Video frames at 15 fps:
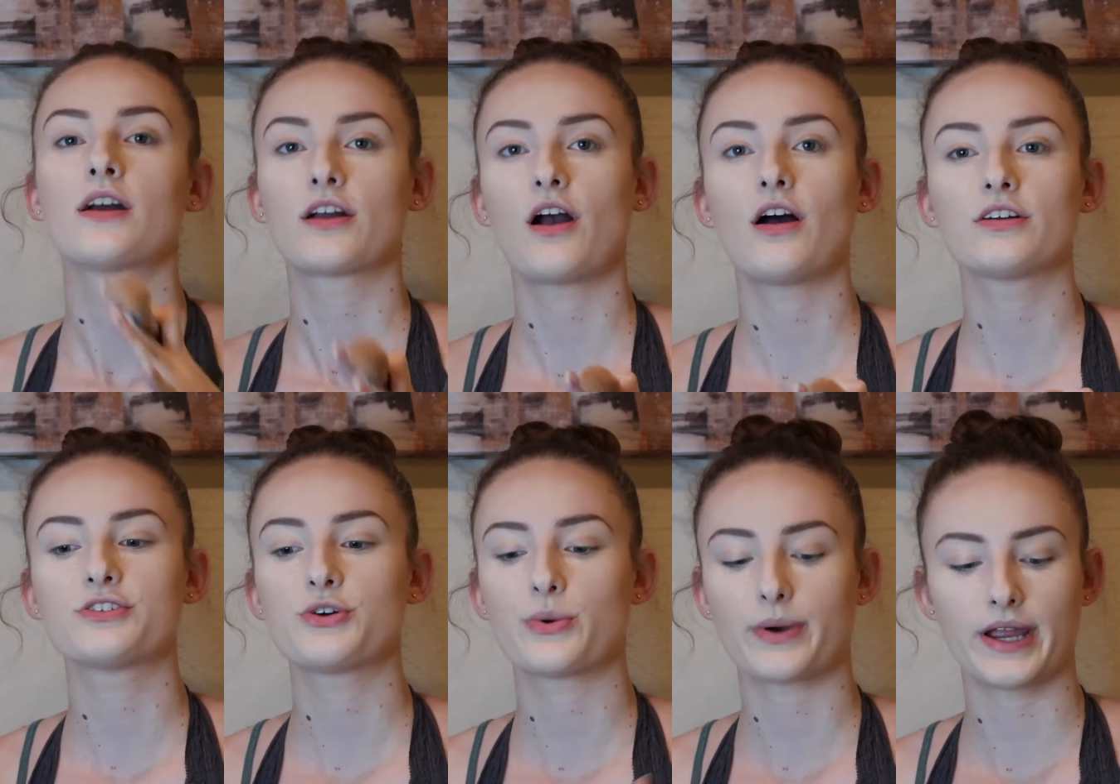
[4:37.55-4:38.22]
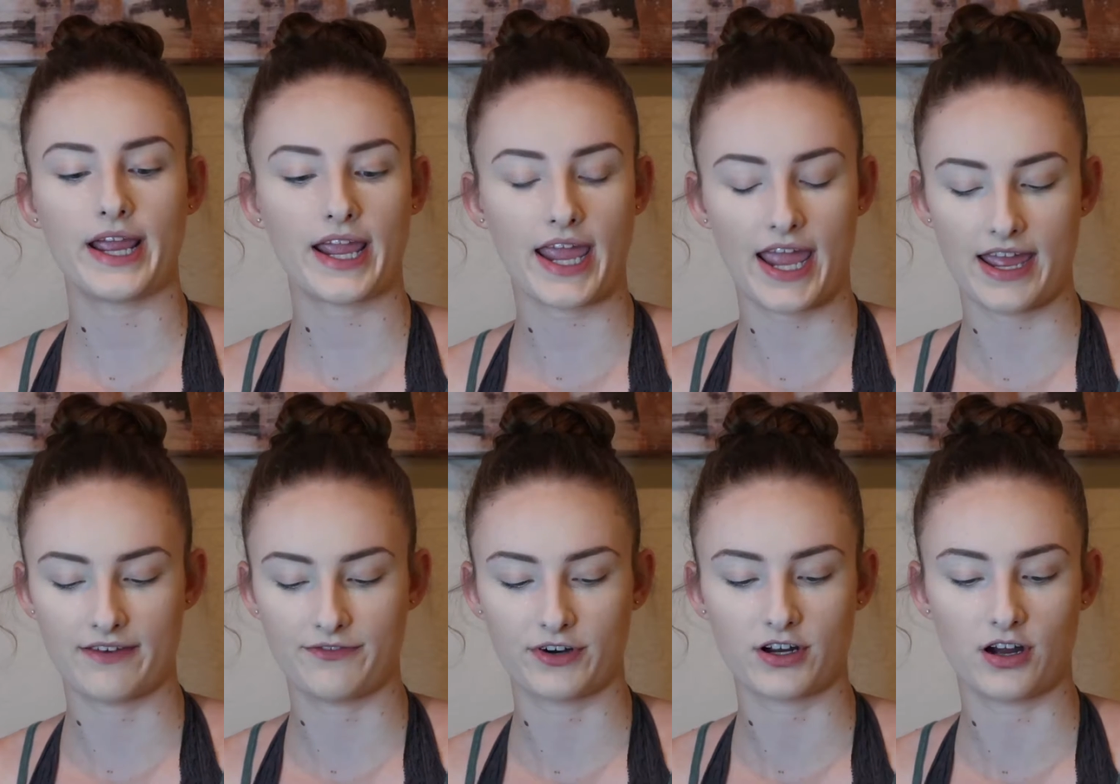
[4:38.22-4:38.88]
contouring,
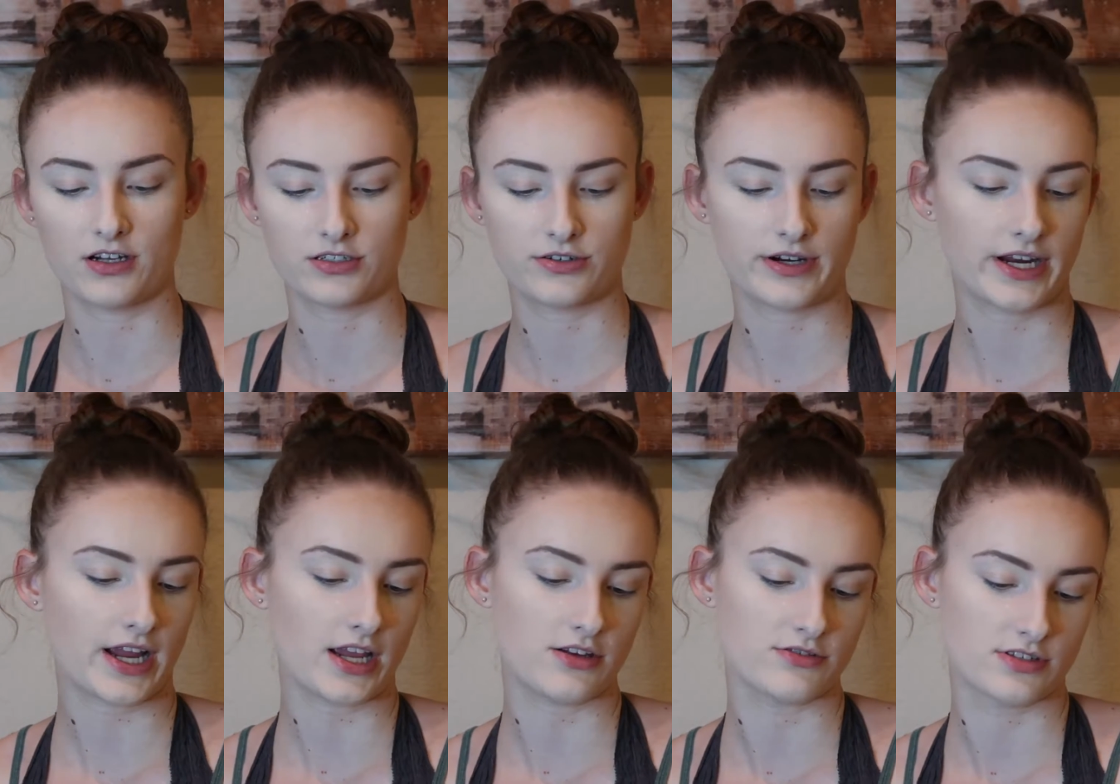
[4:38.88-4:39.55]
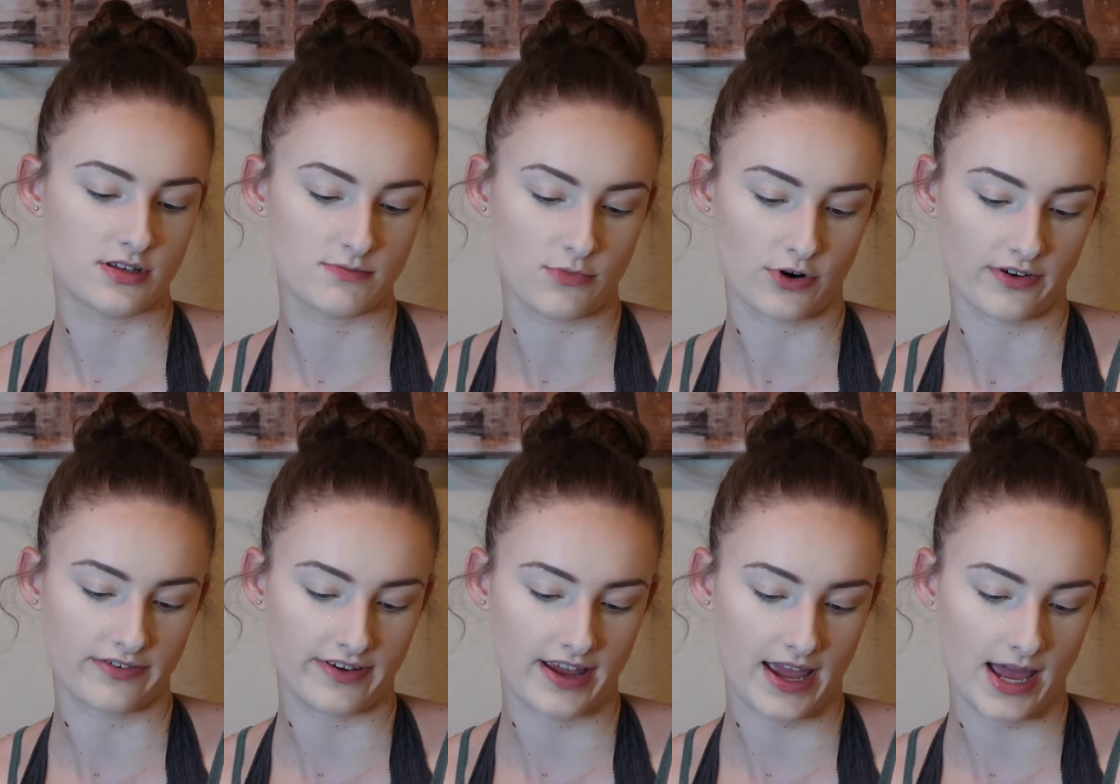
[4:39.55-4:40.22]
and for contouring I use the
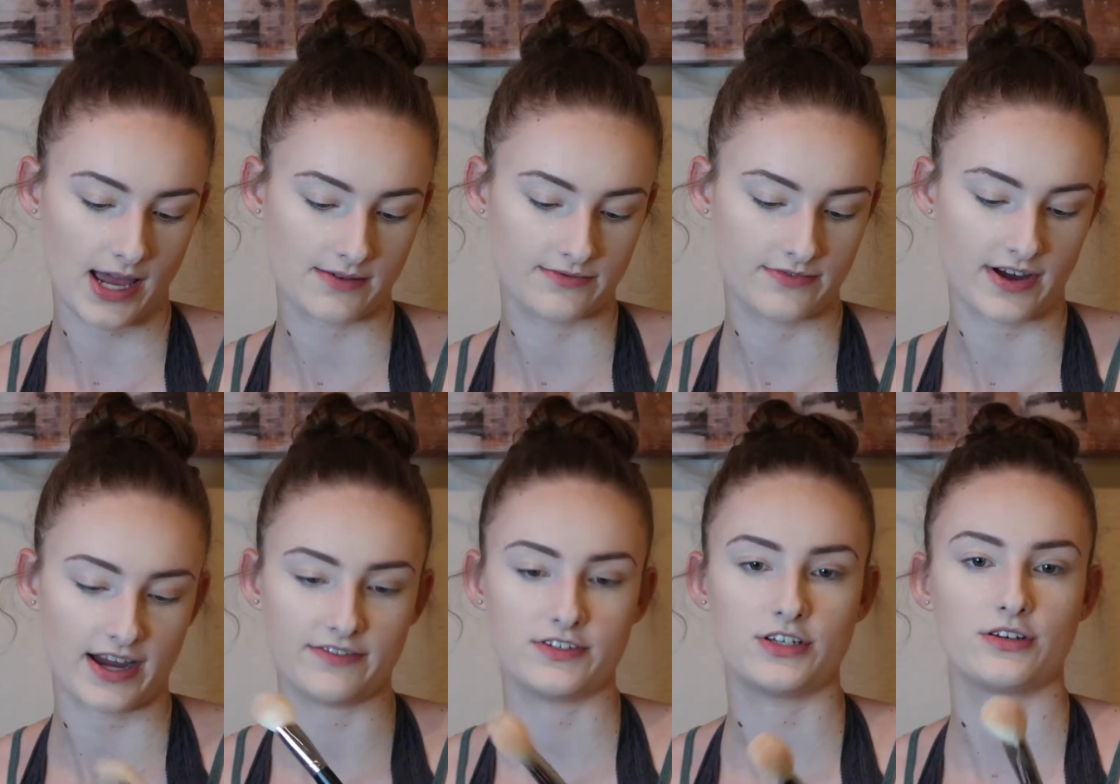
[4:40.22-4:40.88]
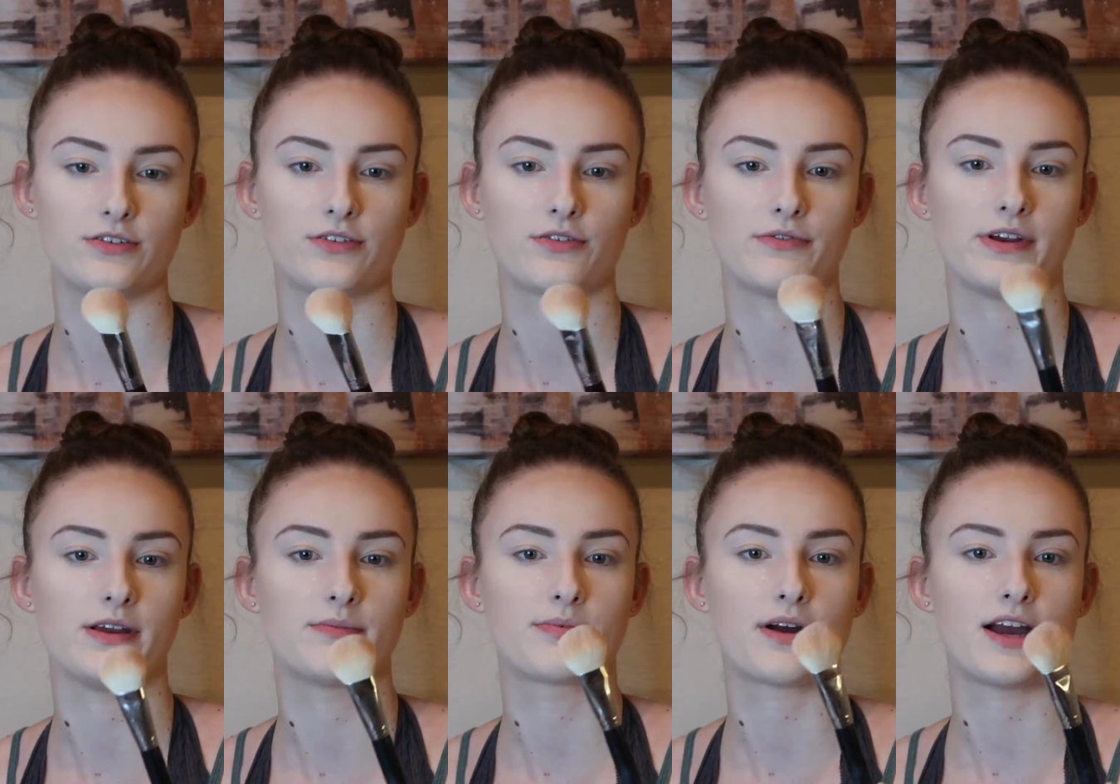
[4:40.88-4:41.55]
Morphe
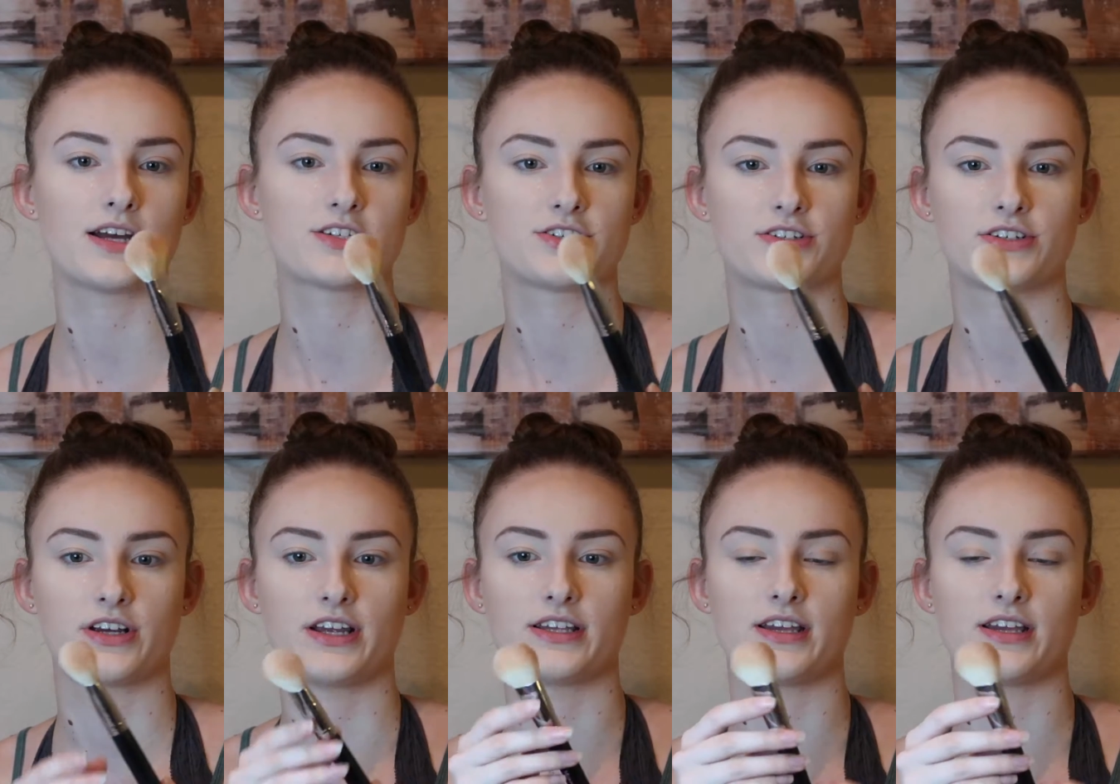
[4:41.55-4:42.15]
M523 brush.